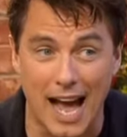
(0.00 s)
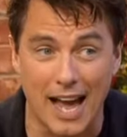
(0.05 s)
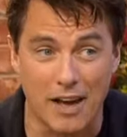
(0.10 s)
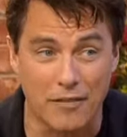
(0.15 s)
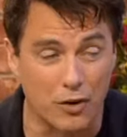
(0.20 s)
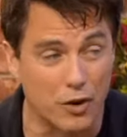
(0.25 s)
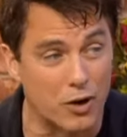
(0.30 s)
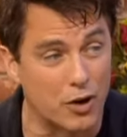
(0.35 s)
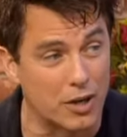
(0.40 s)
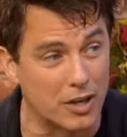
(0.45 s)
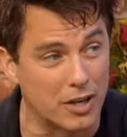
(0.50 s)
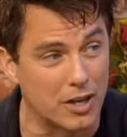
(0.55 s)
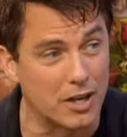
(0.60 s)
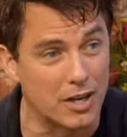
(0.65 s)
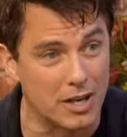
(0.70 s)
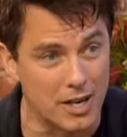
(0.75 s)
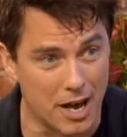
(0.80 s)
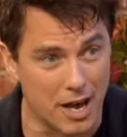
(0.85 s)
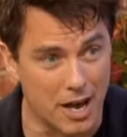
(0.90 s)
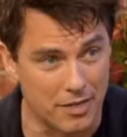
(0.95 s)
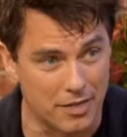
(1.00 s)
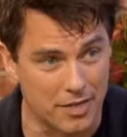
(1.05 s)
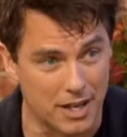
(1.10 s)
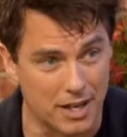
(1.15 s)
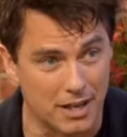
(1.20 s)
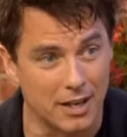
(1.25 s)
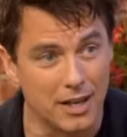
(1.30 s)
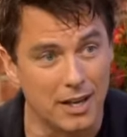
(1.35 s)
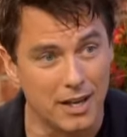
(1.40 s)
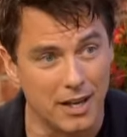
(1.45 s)
I saw that there's a
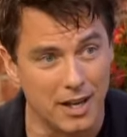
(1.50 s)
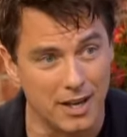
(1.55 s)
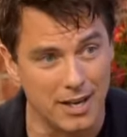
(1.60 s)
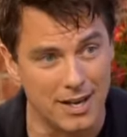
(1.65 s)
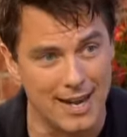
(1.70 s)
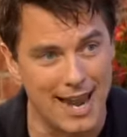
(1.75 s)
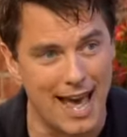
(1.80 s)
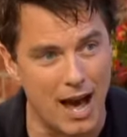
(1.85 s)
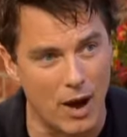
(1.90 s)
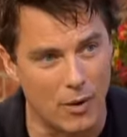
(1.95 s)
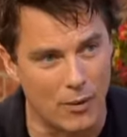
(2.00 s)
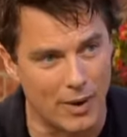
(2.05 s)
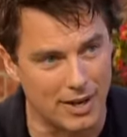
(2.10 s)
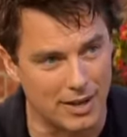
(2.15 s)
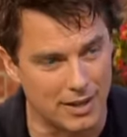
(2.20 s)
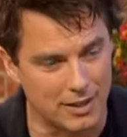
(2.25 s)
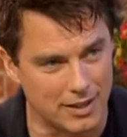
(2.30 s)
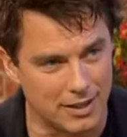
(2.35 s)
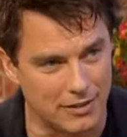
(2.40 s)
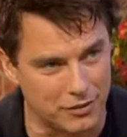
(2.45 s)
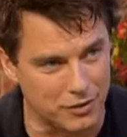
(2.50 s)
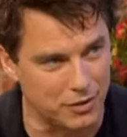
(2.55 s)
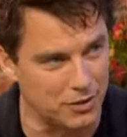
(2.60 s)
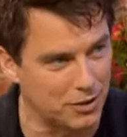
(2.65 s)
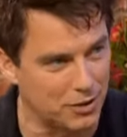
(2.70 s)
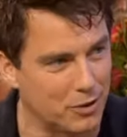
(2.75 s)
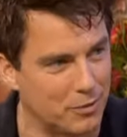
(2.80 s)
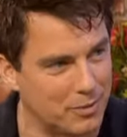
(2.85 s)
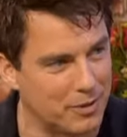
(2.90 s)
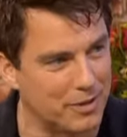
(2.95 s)
celebration going on at the British Film
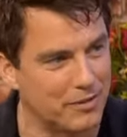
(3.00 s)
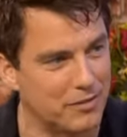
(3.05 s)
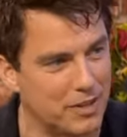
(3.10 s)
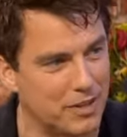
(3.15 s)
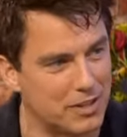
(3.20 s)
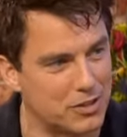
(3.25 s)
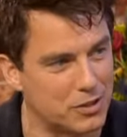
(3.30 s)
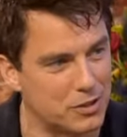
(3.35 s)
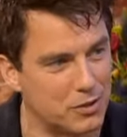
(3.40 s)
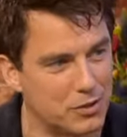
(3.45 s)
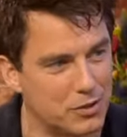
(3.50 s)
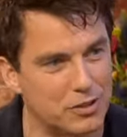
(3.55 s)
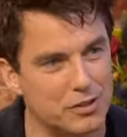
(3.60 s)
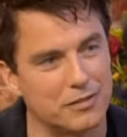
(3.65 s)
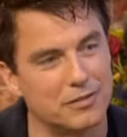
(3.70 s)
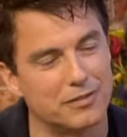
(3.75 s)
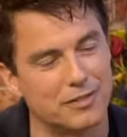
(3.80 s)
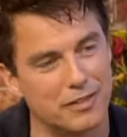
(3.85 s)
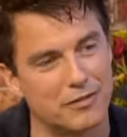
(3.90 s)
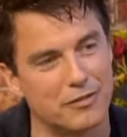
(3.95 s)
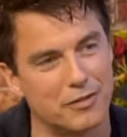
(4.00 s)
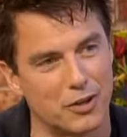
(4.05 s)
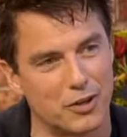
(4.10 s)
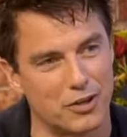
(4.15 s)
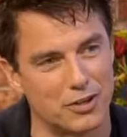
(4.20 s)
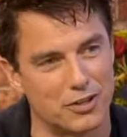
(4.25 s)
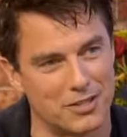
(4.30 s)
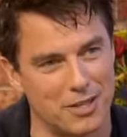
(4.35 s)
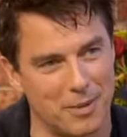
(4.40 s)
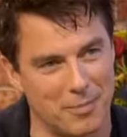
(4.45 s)
Institute just up the road, and your
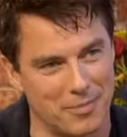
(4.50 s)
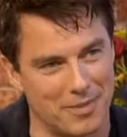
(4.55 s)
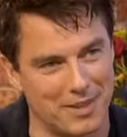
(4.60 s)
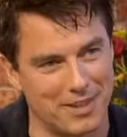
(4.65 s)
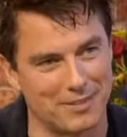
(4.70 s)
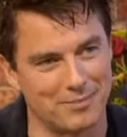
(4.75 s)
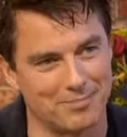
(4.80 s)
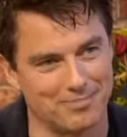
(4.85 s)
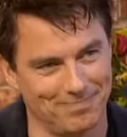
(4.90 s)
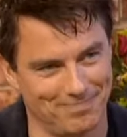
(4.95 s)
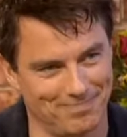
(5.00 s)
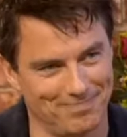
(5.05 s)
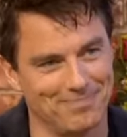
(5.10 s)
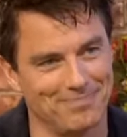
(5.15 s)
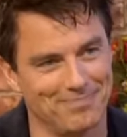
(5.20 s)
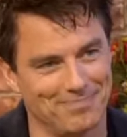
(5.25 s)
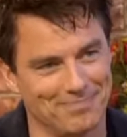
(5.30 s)
face is on a poster up